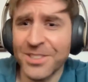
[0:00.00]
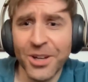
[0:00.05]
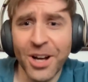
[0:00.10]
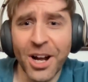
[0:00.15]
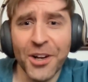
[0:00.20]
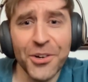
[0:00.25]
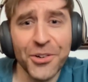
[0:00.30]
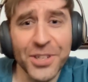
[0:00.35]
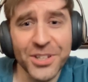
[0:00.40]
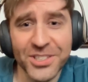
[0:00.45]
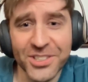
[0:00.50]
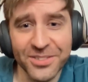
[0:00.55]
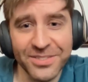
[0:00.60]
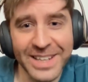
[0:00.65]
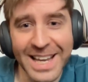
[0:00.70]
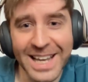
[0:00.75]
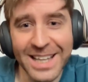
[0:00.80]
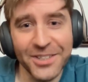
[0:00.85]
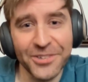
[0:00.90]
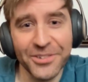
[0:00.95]
you know,
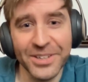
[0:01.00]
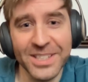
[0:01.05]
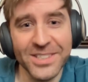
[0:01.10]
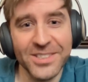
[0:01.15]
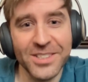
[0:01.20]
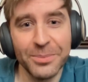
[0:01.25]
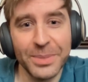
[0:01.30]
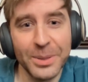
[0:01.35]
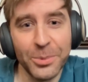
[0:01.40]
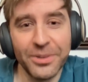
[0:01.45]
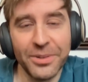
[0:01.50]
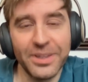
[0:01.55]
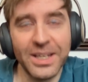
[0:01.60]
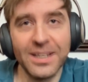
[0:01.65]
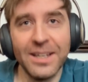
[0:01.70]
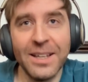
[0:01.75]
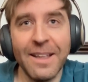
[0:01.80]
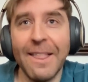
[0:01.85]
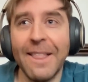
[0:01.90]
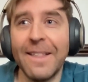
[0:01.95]
hundreds of calories. And people
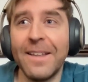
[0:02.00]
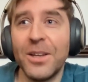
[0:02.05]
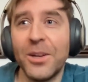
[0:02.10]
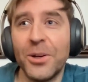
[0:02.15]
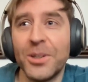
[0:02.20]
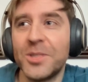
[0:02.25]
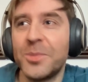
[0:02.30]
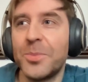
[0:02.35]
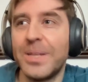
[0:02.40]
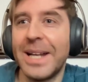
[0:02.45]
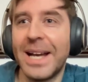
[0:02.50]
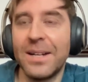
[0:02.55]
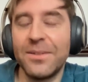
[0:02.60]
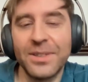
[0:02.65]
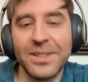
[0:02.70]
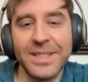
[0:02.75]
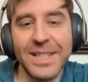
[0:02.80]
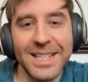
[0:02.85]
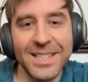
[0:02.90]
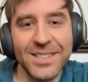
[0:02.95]
think, you know, it's been
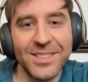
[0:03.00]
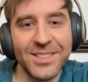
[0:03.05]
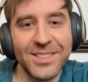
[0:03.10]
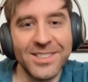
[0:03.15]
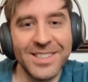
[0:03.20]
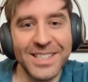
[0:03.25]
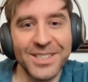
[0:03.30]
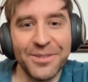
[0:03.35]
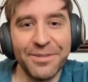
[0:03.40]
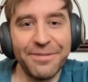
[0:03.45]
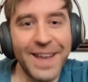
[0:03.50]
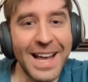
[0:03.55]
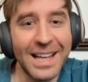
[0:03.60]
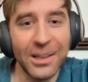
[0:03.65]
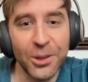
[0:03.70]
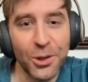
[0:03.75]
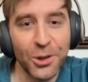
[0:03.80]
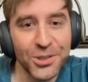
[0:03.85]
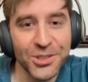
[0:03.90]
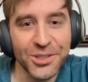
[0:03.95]
advertised as this fat
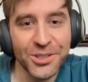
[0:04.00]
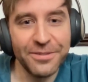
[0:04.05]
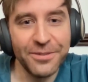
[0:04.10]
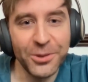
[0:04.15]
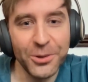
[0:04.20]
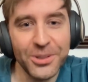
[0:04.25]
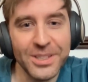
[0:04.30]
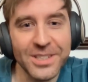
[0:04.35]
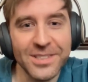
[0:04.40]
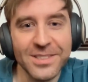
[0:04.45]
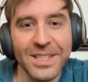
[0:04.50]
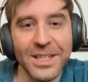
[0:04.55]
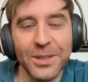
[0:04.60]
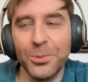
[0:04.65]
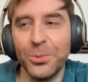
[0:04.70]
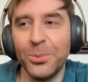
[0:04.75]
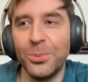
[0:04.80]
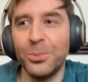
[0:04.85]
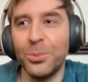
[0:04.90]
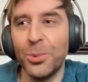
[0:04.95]
loss food. It's
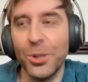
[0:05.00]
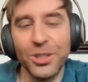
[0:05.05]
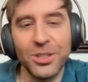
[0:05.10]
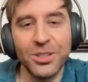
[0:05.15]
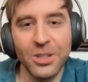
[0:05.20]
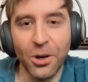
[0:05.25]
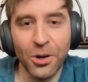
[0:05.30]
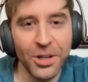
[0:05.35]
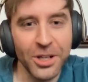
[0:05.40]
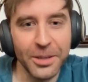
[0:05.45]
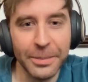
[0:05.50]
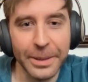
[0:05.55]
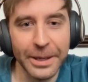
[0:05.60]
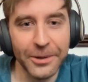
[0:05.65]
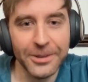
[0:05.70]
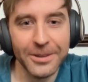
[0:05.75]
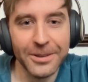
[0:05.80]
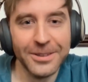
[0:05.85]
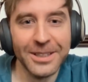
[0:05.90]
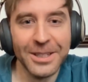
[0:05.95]
like, what are you talking about?
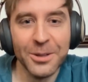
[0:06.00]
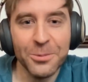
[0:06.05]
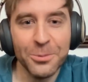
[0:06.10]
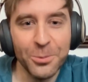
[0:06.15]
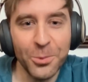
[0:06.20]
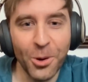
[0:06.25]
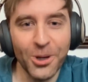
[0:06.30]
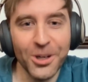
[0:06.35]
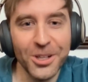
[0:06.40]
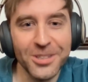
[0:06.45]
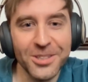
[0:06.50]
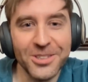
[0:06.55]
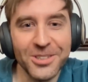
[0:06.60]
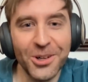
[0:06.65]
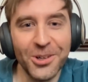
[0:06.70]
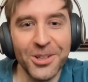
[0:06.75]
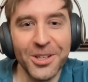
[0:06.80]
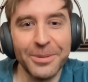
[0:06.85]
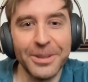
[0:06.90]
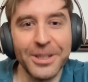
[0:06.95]
What are you
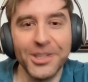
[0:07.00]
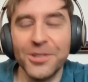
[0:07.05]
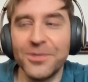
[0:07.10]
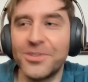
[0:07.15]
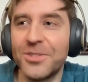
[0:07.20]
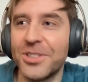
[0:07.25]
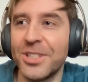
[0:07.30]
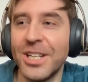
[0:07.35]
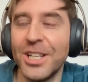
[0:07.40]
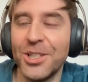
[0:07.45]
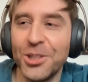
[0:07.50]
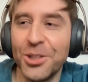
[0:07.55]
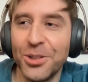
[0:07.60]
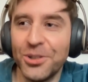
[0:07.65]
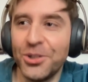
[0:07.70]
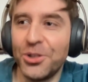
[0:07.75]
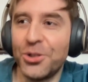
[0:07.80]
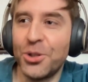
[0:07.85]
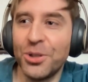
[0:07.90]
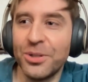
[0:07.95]
talking about? You
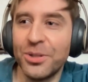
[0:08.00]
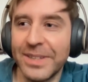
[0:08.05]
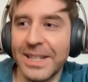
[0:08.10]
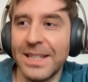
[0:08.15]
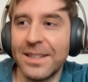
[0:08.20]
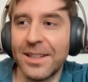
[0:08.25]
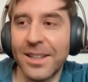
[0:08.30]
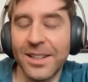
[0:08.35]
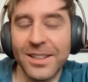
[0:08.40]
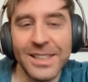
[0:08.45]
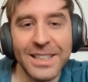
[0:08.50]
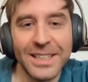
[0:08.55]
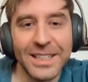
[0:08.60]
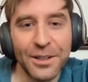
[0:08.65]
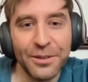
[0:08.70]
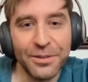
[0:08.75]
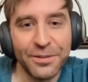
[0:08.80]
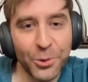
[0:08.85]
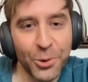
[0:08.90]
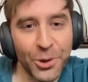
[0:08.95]
could have eaten a
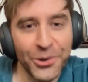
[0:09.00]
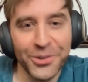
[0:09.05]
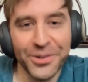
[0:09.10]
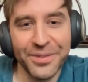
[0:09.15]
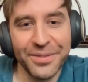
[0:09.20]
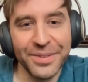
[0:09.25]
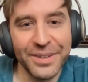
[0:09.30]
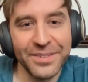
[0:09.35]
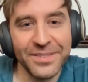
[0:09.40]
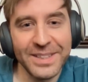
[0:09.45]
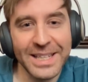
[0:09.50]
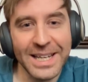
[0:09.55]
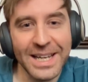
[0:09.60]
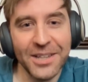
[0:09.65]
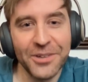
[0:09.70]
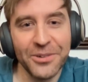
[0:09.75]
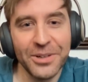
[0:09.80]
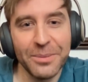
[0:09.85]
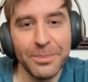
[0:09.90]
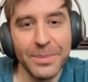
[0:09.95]
450
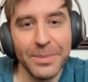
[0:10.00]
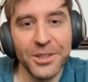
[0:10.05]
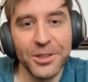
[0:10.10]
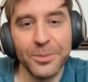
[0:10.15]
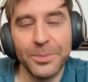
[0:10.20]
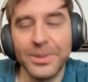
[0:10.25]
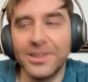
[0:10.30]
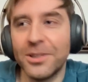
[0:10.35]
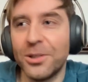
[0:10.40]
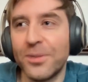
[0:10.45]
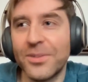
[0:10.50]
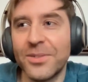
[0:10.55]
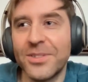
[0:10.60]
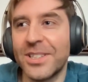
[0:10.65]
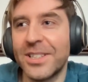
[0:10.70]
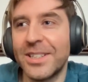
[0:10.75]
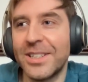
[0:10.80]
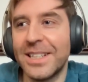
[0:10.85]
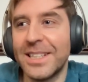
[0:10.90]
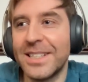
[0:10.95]
calorie meal, but all of a
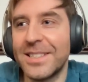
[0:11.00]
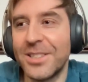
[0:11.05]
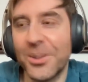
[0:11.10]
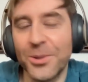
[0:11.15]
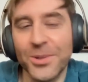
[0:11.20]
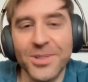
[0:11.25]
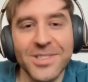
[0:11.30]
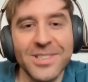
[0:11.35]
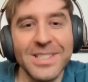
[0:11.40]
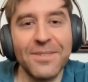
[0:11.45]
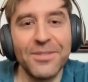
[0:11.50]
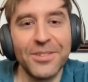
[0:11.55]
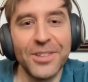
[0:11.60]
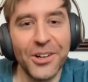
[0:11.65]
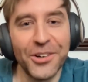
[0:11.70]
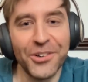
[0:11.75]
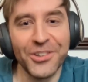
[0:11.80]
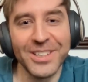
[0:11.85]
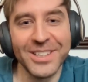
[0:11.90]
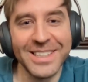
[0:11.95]
sudden it's, you know,
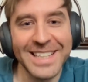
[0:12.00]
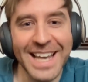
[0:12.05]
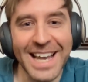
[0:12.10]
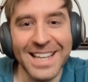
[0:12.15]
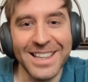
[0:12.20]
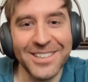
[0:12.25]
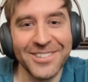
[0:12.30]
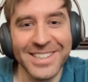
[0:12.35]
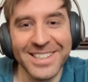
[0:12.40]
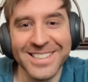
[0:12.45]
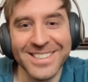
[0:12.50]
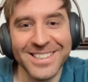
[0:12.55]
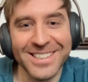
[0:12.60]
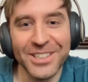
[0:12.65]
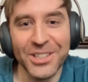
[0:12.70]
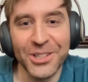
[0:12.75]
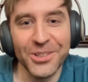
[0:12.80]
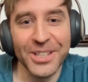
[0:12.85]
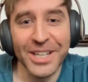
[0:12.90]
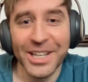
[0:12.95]
700
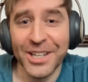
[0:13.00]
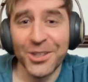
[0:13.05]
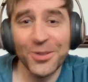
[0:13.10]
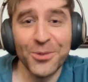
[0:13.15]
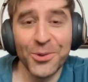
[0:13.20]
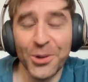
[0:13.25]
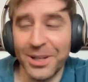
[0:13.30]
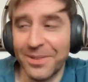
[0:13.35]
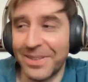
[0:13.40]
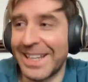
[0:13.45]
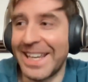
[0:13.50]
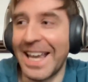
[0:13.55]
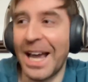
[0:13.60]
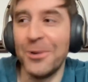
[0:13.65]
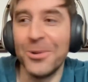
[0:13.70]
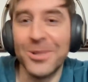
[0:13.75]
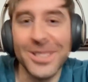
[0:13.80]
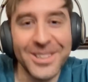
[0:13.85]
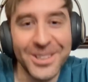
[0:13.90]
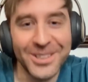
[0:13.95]
calories, and you've not even
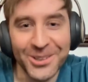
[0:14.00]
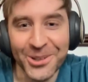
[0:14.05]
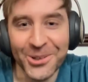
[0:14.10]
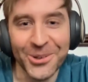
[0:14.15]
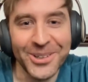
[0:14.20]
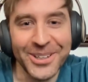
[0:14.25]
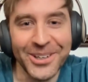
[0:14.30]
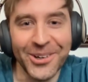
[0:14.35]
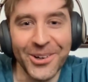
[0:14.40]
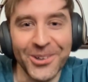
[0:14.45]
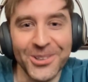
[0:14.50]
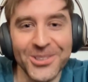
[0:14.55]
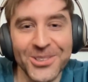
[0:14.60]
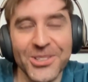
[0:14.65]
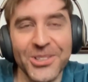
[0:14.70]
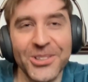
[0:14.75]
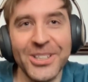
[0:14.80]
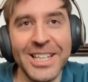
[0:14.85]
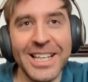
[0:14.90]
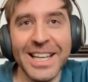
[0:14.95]
counted the coconut
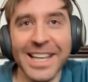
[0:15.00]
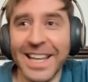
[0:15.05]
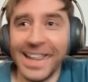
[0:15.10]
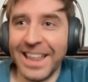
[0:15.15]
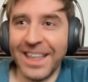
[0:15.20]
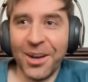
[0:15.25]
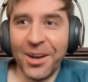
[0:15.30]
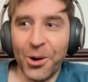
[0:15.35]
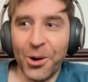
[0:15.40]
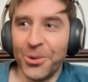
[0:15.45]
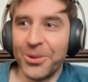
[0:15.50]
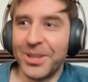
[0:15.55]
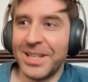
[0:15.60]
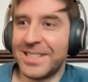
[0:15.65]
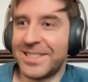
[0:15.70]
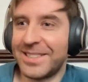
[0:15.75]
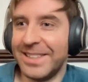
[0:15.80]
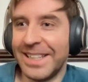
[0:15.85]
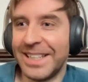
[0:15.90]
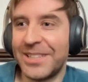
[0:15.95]
oil. So
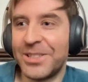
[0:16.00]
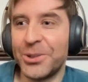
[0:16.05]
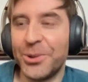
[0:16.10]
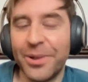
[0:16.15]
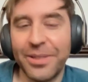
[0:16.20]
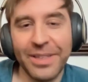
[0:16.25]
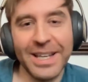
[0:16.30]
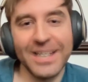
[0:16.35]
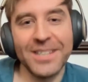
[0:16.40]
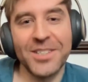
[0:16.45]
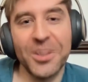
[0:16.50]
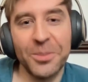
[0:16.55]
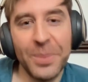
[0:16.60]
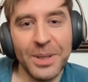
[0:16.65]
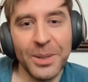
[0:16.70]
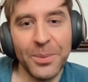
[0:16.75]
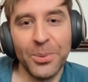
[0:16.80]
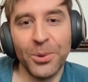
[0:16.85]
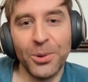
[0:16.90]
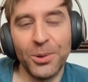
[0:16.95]
all these little
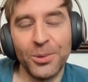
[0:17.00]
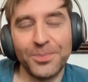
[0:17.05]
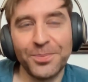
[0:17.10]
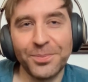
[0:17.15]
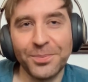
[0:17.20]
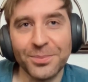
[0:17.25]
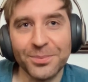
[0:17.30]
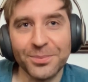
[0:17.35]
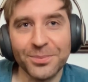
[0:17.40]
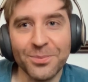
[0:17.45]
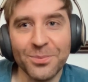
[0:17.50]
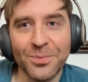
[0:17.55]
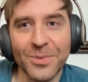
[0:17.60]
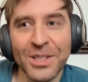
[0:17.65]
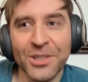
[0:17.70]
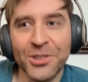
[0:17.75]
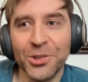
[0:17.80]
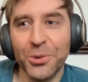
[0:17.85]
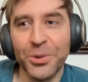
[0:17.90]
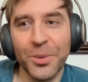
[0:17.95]
things that people
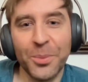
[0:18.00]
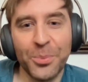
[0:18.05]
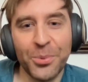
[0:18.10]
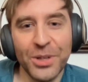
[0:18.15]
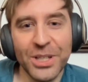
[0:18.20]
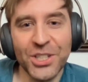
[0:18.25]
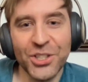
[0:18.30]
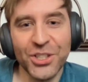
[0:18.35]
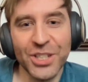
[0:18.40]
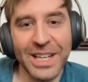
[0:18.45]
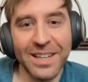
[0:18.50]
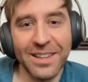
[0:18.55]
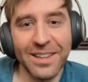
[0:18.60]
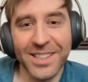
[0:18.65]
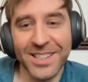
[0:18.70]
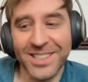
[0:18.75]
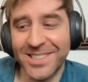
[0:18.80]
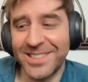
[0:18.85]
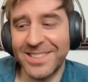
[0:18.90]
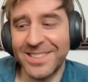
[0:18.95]
don't
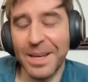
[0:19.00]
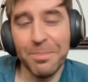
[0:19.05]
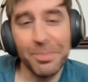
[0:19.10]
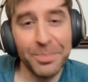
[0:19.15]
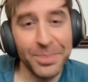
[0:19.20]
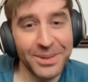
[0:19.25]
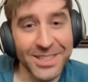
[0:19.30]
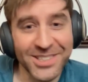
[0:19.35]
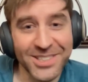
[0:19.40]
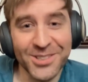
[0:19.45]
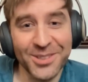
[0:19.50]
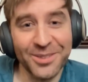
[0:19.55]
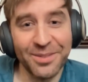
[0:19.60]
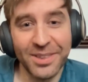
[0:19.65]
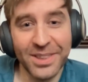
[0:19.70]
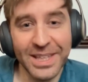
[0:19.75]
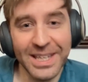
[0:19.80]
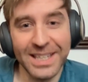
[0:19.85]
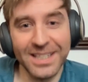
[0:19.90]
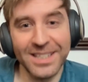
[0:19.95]
appreciate, the simplest
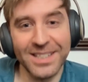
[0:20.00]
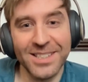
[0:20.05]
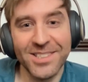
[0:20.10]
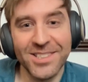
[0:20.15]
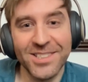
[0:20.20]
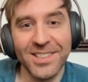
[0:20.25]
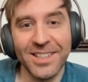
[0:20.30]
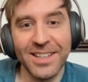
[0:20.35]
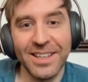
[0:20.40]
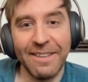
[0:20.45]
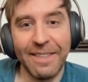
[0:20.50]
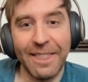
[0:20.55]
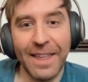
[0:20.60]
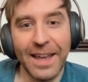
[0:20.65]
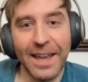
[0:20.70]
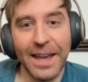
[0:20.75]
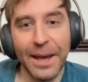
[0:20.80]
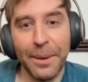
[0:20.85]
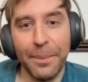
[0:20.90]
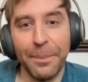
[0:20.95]
of things,
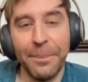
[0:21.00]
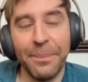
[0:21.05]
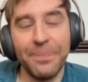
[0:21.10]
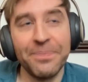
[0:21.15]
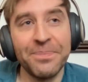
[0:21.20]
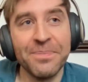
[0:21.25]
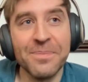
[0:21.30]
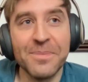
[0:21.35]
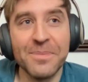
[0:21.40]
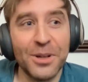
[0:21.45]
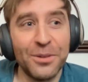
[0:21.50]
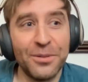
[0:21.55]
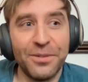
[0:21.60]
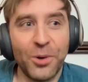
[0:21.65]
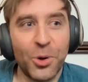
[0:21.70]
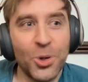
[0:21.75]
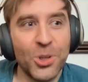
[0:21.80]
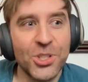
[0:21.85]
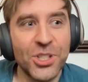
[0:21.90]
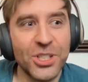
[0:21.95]

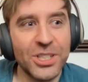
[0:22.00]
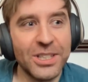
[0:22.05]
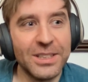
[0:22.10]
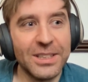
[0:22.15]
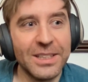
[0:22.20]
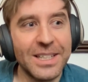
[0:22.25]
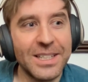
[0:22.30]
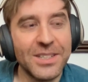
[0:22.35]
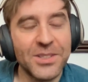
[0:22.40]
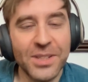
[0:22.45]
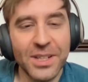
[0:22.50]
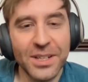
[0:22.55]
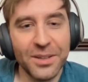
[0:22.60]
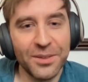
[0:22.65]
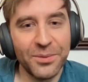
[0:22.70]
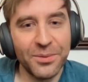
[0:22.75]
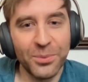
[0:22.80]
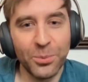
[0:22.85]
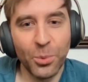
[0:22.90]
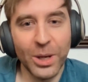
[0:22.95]
unfortunately, that's kind of
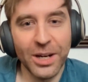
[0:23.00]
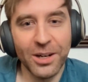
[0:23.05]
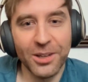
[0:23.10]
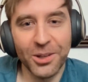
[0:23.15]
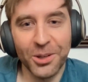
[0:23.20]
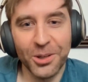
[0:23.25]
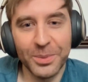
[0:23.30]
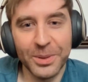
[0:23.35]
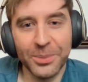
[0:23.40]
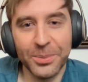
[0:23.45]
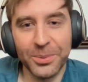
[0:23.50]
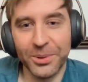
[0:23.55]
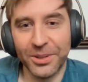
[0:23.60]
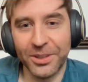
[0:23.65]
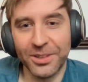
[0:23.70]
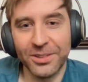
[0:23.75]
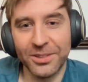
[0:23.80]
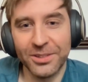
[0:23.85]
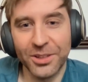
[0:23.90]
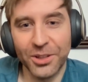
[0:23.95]
where a lot of people are
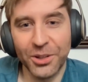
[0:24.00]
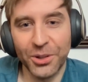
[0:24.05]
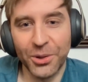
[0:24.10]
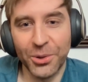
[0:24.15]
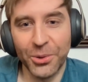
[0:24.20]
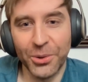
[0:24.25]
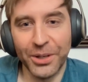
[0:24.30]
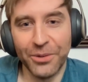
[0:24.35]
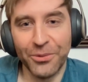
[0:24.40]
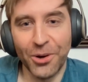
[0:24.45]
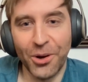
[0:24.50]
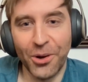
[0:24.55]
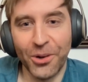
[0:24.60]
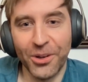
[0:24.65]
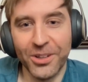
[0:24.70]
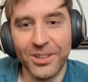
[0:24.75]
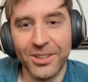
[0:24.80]
going wrong.